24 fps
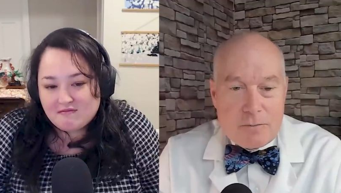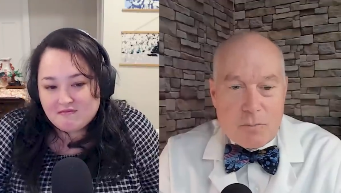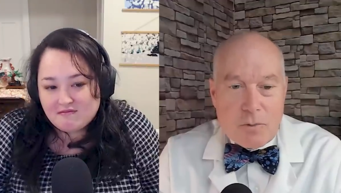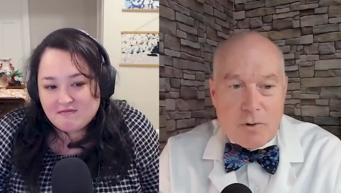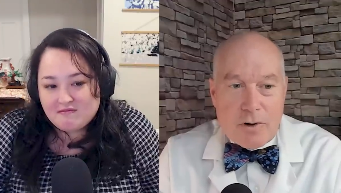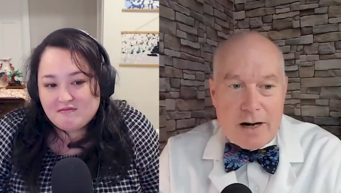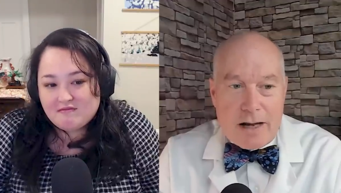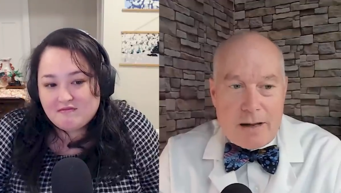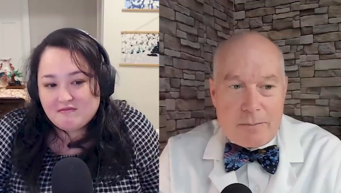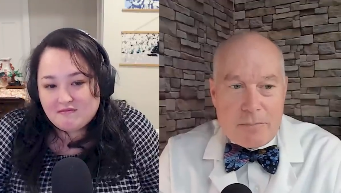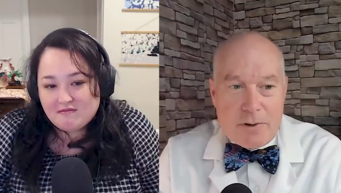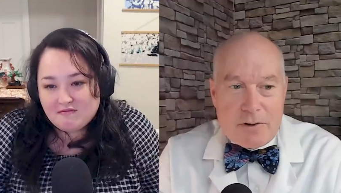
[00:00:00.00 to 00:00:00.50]

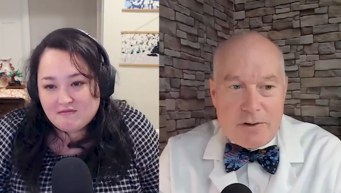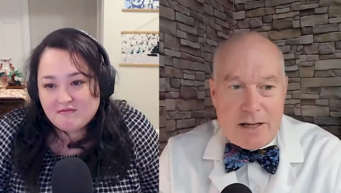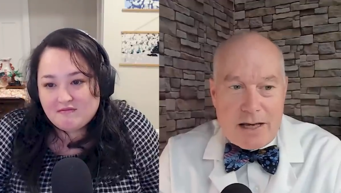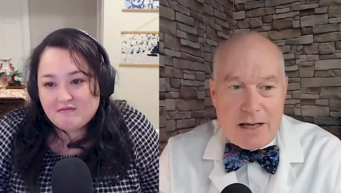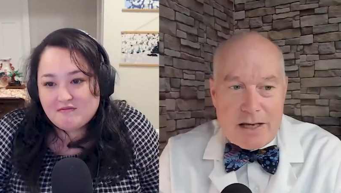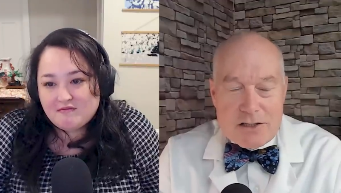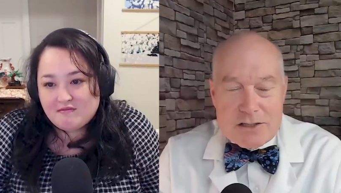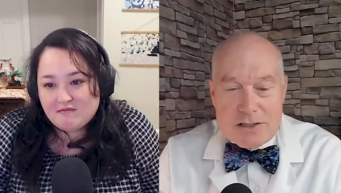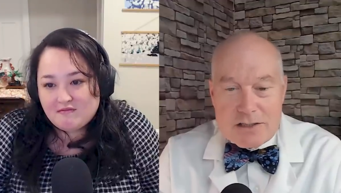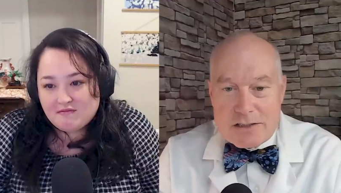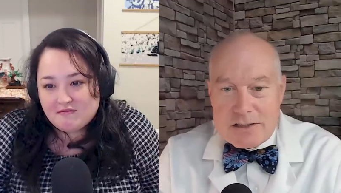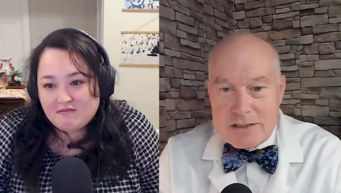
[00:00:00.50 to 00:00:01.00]
Speaker 1: more
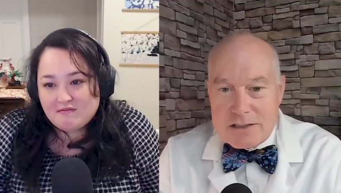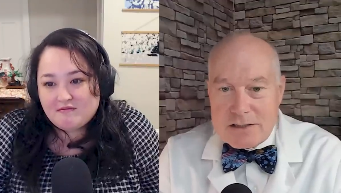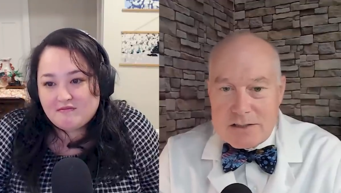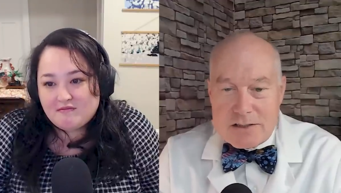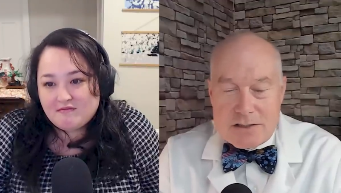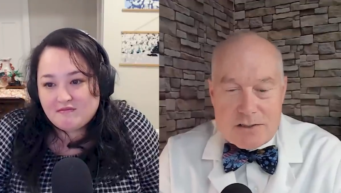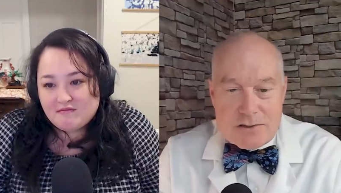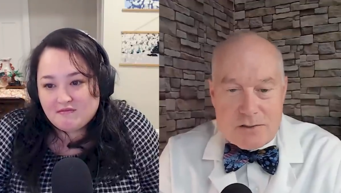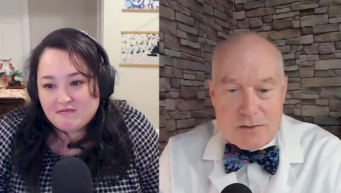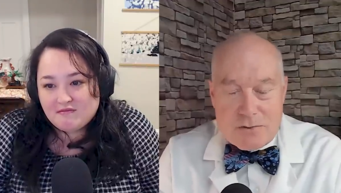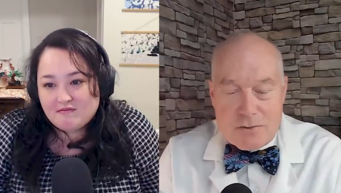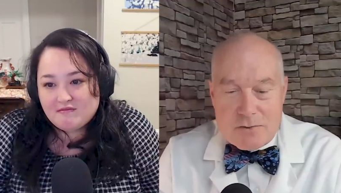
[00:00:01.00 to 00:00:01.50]
amputations. And
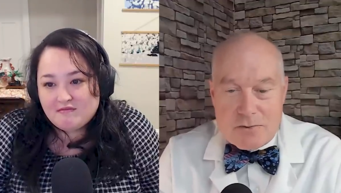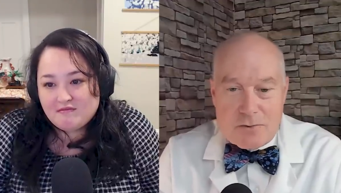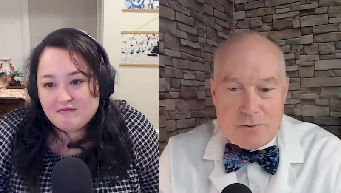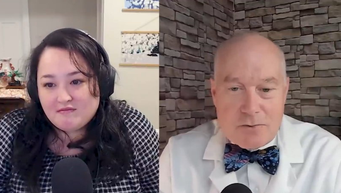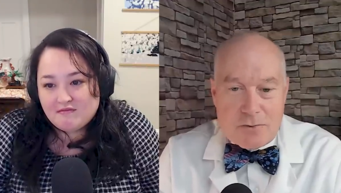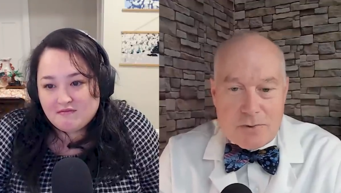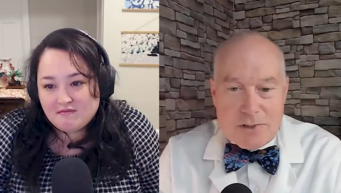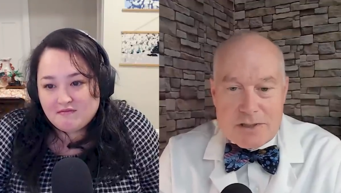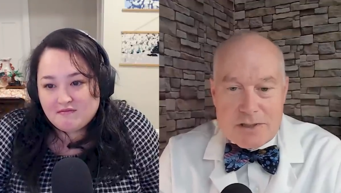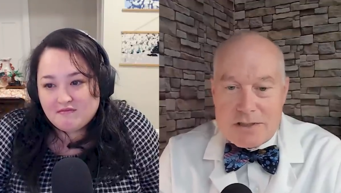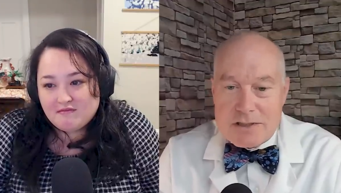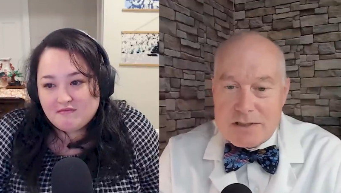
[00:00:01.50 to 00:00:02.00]
so,
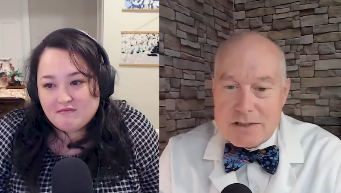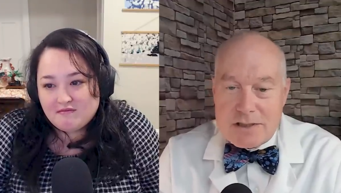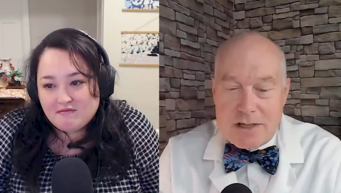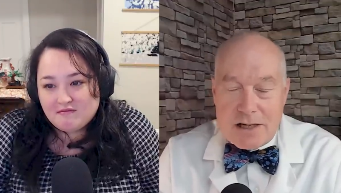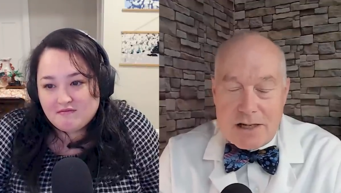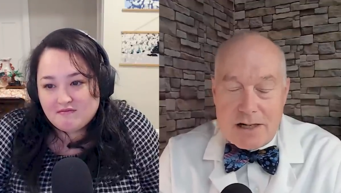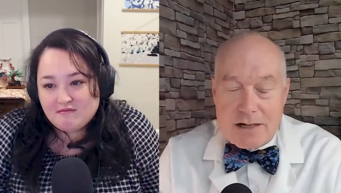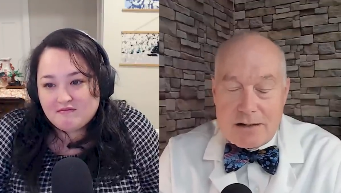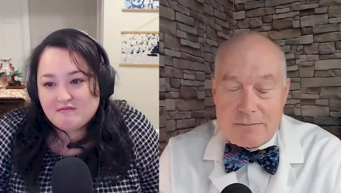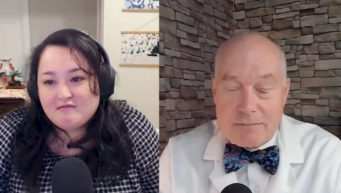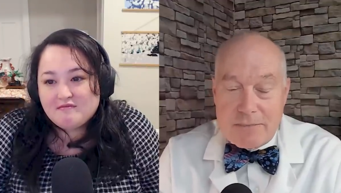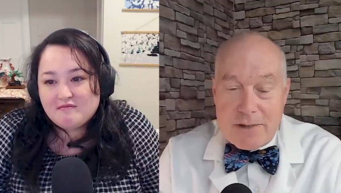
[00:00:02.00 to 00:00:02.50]
what's you
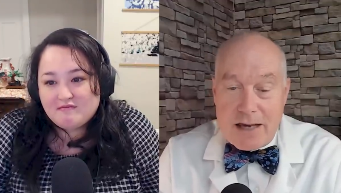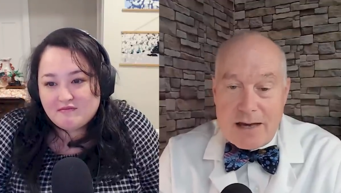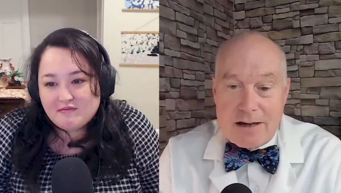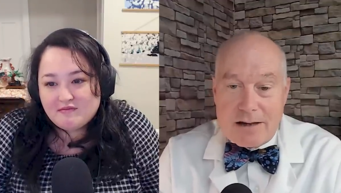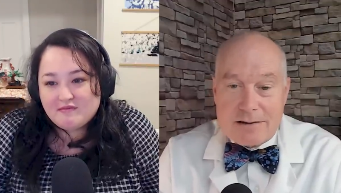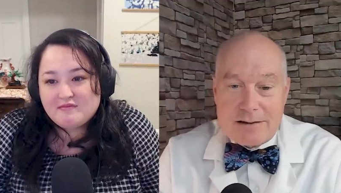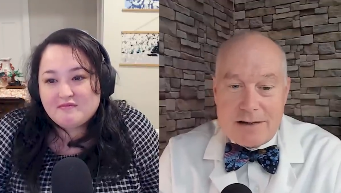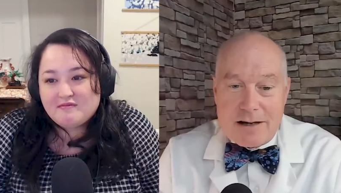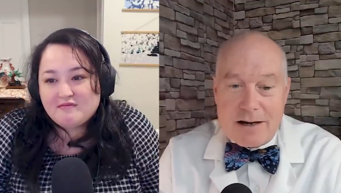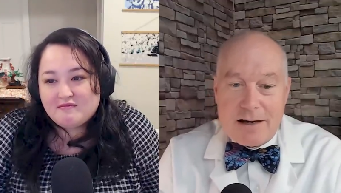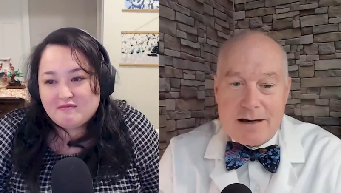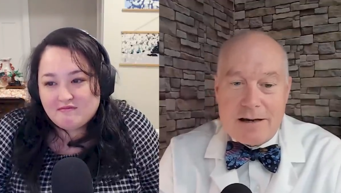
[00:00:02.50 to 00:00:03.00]
know, yeah,
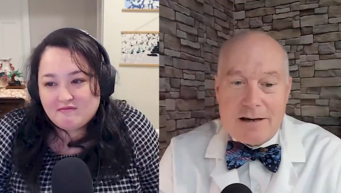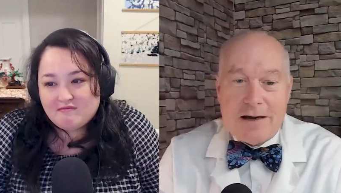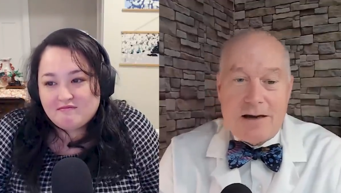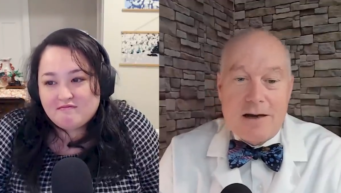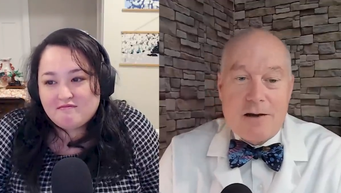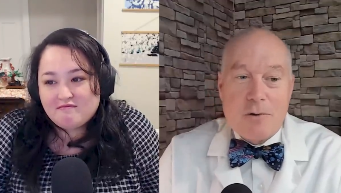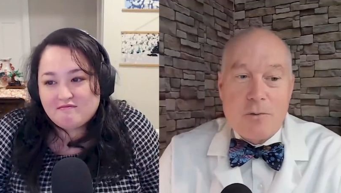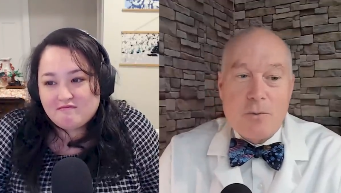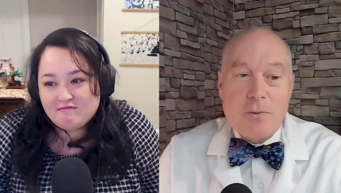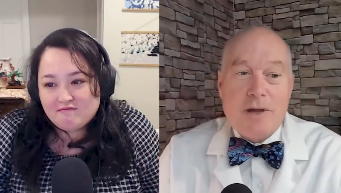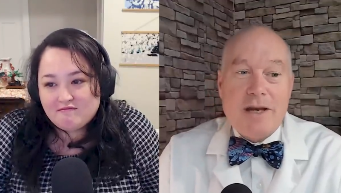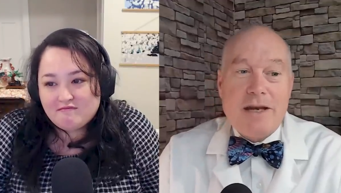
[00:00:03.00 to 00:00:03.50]
I mm-hmm.
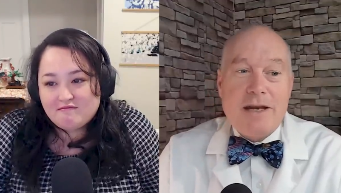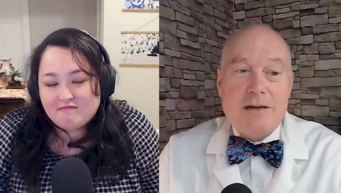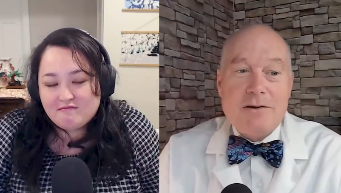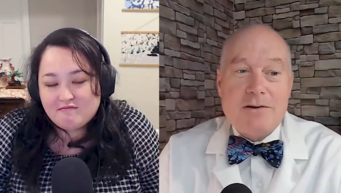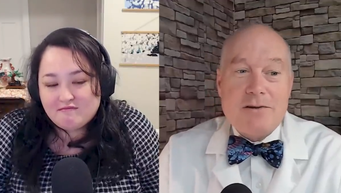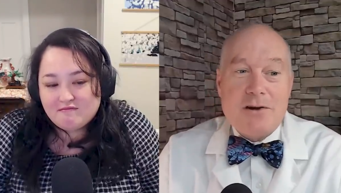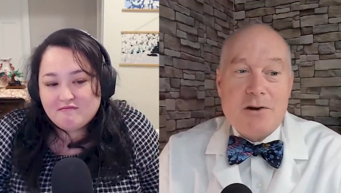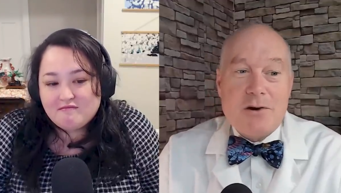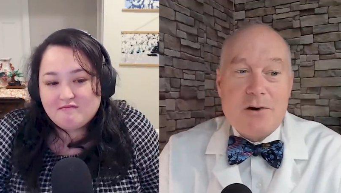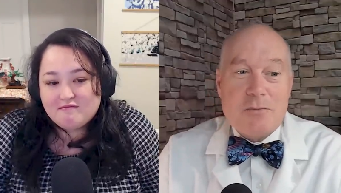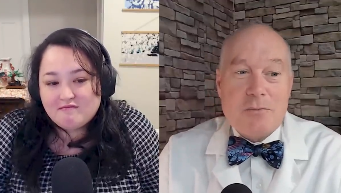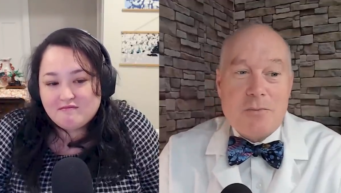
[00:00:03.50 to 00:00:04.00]
we need
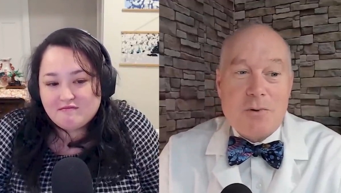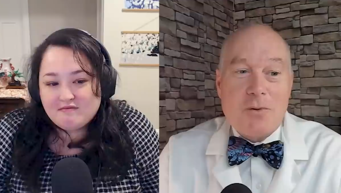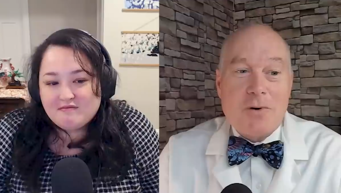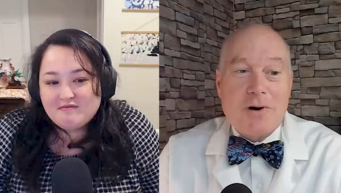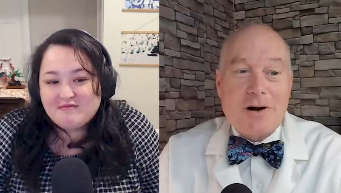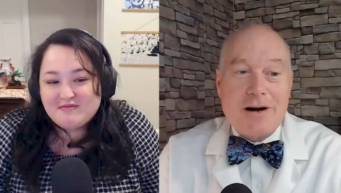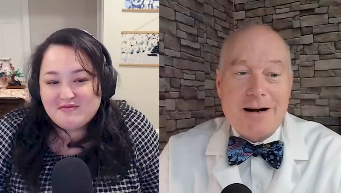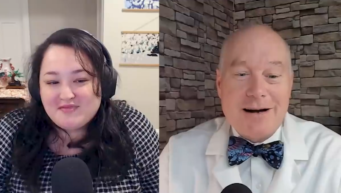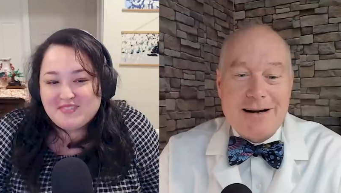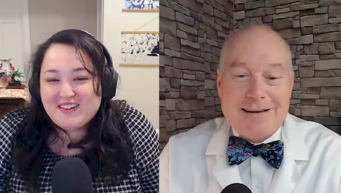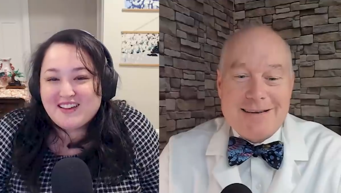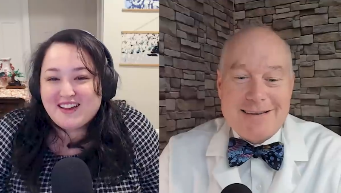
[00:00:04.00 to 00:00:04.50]
to know
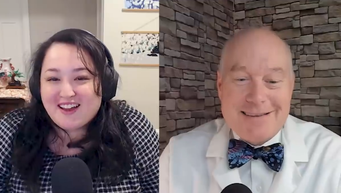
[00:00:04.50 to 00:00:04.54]
more.